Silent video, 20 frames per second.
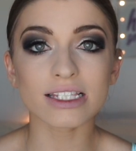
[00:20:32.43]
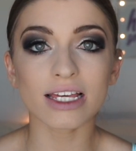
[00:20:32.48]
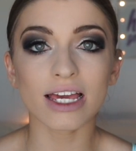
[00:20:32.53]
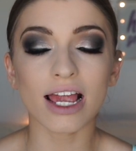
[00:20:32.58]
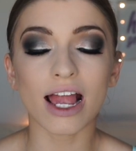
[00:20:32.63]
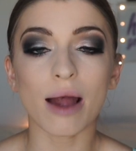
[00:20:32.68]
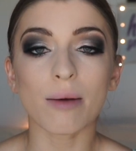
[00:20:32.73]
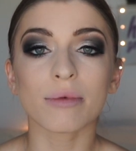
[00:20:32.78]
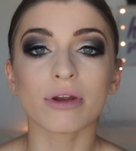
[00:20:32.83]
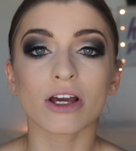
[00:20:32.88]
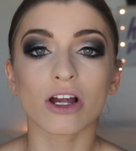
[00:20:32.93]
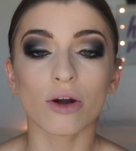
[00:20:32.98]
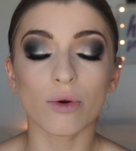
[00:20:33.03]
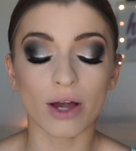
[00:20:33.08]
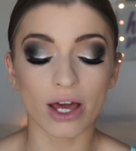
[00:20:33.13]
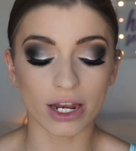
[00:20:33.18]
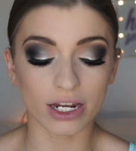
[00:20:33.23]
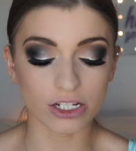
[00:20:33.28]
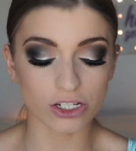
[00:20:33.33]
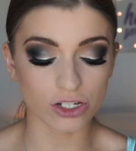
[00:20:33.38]
thing I'm gonna go
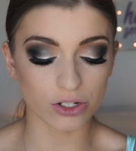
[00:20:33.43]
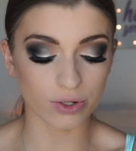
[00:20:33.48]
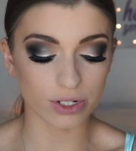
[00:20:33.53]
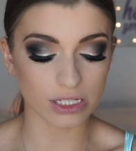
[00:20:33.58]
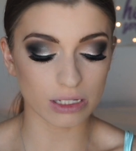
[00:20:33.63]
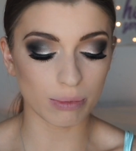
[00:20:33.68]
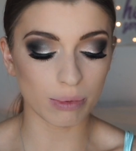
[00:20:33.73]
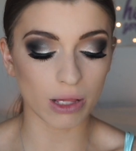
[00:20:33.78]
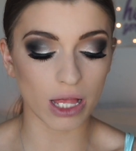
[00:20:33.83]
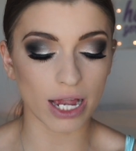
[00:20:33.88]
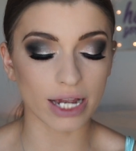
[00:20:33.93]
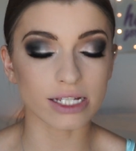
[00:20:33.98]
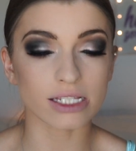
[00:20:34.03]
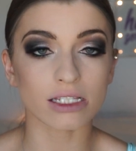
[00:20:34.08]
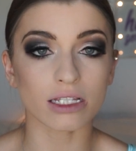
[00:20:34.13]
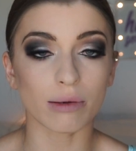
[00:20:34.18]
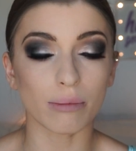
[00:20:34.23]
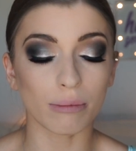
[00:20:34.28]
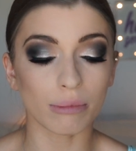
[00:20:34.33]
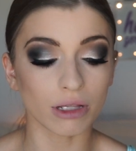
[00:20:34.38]
ahead and do is apply
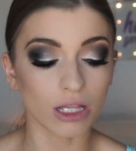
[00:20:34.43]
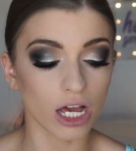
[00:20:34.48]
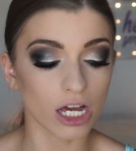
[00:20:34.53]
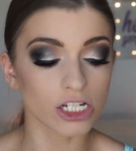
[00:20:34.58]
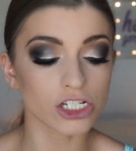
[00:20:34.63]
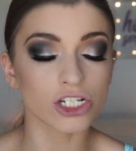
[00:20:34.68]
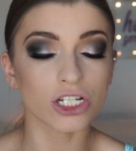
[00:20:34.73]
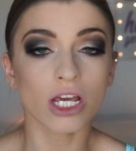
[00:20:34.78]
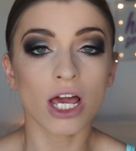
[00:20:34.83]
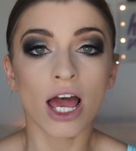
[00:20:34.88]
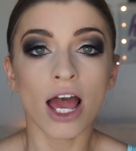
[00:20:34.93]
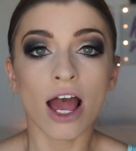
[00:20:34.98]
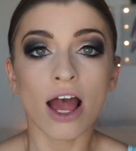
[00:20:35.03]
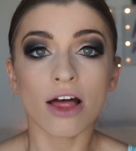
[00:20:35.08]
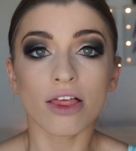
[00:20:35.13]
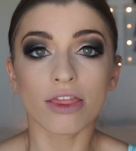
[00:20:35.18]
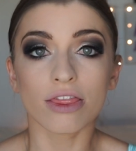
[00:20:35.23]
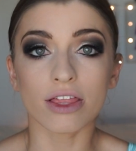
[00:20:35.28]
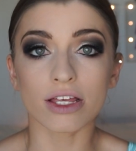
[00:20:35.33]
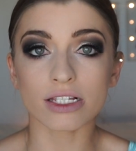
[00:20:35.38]
some blush.
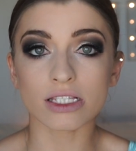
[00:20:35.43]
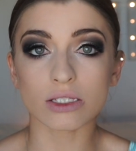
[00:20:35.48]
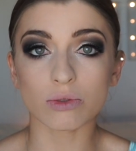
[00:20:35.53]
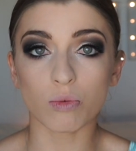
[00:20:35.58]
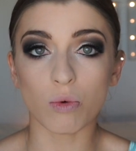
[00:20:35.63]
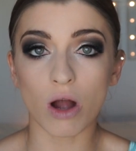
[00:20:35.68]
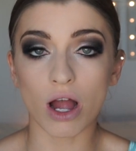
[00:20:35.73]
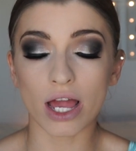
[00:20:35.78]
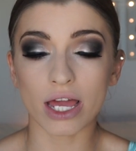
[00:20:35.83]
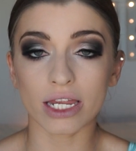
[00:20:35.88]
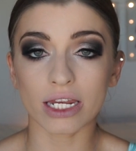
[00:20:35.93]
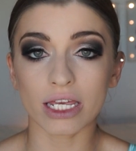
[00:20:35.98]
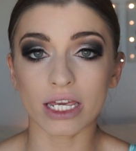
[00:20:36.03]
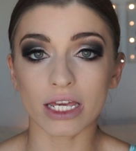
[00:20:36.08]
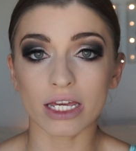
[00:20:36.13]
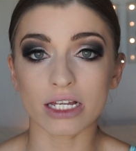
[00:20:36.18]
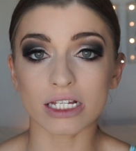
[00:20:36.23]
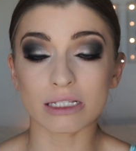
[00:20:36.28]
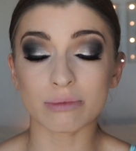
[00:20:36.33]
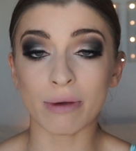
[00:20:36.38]
This one
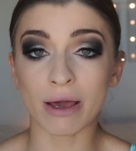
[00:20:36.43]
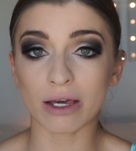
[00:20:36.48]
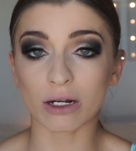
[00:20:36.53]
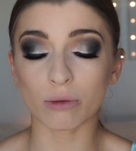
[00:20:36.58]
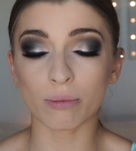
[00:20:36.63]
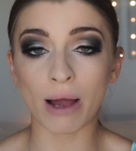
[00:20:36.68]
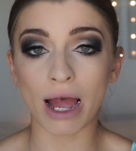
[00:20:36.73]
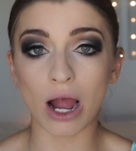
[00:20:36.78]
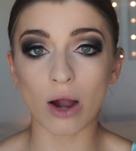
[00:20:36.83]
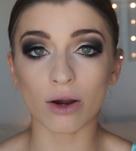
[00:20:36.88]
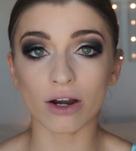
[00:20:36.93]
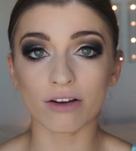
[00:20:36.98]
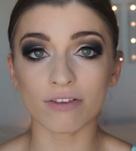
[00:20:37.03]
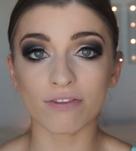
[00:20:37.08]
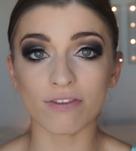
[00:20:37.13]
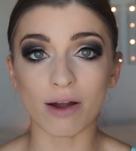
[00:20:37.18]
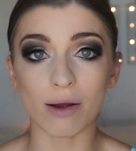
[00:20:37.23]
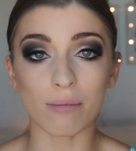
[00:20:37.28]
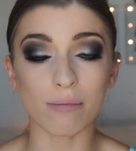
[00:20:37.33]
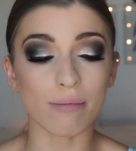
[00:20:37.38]
is Petal Power
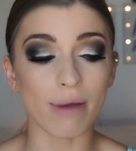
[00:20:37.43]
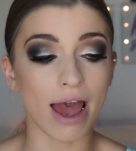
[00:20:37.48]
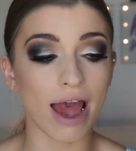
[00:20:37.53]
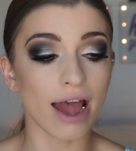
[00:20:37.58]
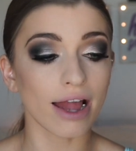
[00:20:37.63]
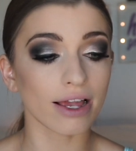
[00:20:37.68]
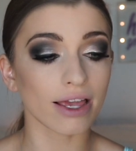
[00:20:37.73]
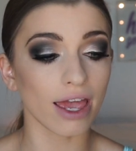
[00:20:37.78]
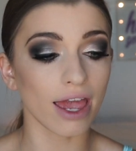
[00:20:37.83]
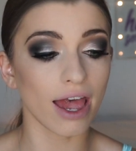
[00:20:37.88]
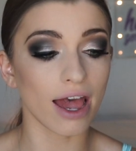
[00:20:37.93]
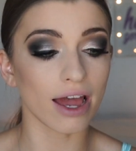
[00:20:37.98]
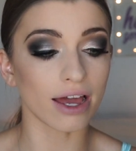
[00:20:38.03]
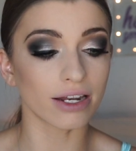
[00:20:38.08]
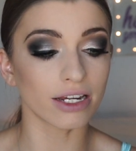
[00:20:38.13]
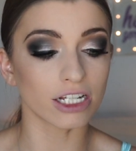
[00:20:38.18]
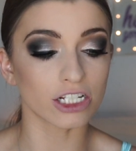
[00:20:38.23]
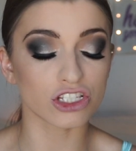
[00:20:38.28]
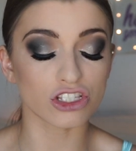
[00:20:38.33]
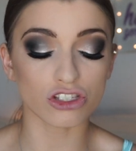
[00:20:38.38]
from MAC,
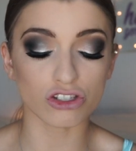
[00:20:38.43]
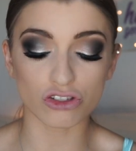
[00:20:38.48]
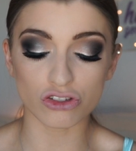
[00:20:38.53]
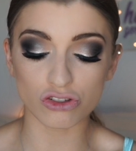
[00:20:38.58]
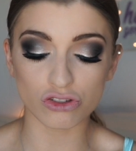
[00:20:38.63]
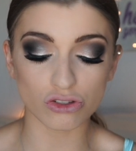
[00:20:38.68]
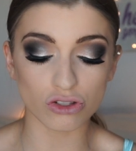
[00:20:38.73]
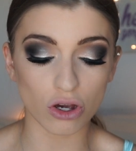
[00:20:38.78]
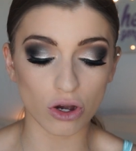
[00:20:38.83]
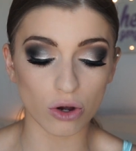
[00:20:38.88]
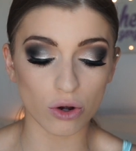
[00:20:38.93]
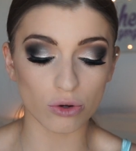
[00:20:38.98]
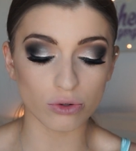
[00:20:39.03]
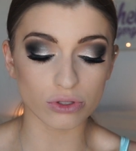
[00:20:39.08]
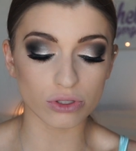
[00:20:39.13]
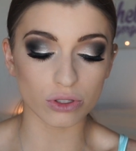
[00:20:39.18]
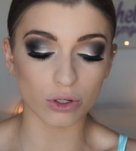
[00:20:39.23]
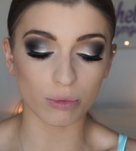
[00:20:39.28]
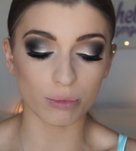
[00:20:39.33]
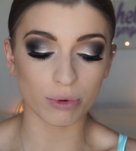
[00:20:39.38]
and it's so,
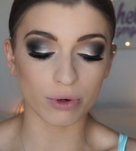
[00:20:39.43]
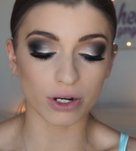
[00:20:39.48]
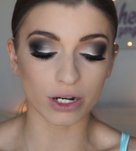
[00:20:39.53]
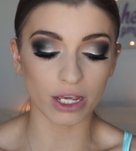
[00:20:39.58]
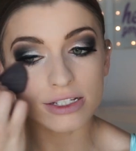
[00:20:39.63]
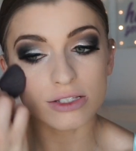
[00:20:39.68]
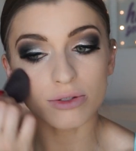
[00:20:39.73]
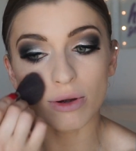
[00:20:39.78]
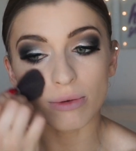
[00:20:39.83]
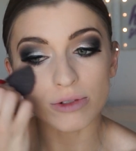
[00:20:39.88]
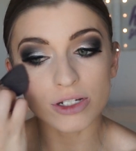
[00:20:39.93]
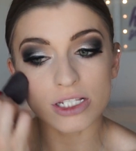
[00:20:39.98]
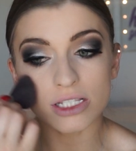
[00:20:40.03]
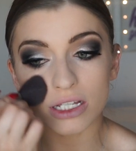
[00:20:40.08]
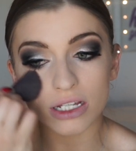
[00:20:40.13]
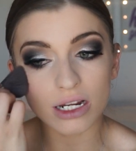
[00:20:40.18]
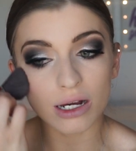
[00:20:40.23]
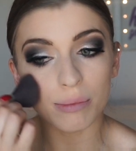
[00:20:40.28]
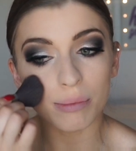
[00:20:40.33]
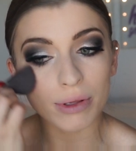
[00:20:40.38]
so pretty. So I'm just
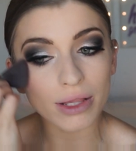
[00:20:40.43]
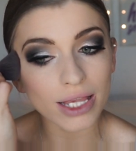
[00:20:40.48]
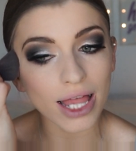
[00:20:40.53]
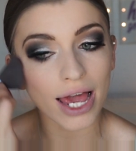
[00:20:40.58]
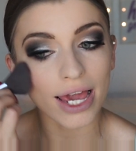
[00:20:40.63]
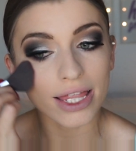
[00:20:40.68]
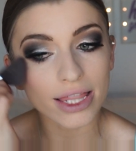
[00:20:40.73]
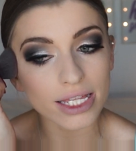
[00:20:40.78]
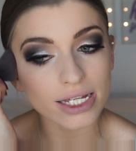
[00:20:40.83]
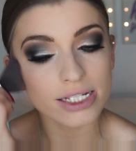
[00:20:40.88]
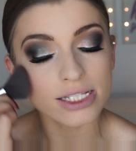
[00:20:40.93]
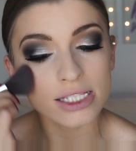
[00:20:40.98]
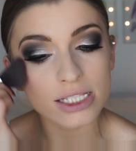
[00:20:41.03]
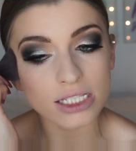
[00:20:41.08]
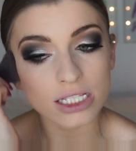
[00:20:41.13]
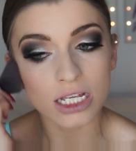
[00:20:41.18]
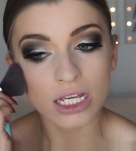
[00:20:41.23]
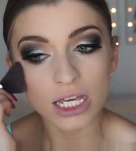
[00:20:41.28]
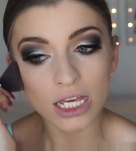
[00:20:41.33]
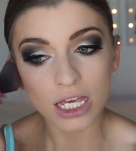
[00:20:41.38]
gonna apply this
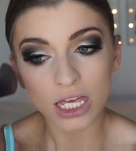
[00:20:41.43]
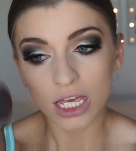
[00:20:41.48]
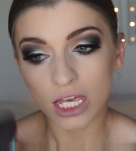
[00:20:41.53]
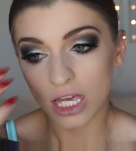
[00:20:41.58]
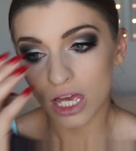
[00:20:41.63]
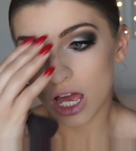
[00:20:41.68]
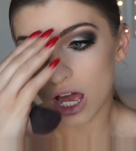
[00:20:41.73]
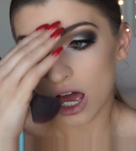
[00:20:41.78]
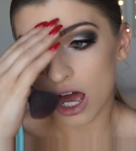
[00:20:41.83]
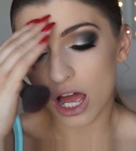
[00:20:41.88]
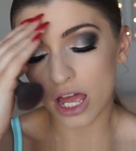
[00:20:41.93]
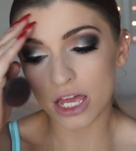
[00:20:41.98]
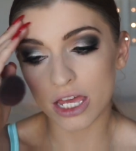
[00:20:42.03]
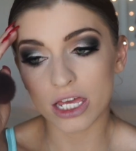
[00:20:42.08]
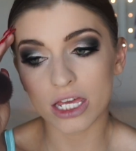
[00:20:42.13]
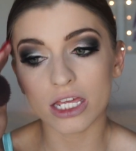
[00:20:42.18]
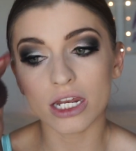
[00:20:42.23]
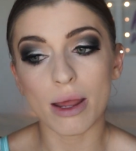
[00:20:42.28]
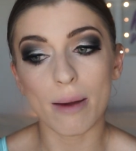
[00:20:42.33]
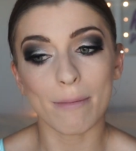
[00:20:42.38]

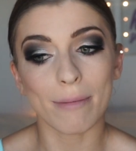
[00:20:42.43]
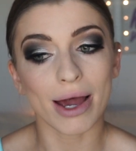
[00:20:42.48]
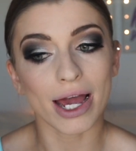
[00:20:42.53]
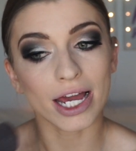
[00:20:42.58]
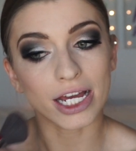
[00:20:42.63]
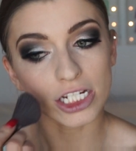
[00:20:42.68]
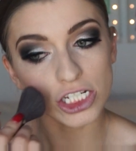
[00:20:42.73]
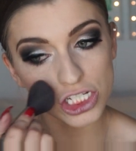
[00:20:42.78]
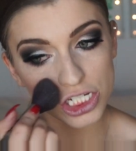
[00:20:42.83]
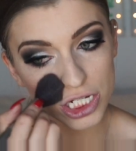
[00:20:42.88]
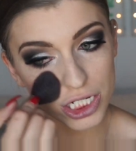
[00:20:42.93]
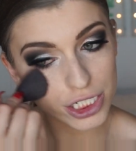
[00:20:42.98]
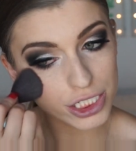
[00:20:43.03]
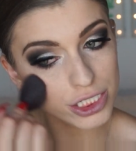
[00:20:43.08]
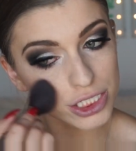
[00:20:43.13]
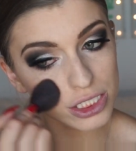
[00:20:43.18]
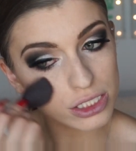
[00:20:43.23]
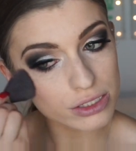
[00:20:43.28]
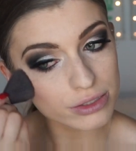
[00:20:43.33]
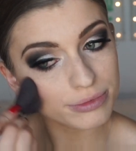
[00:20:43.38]
in my
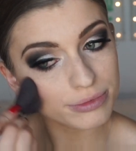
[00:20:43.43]
cheeks.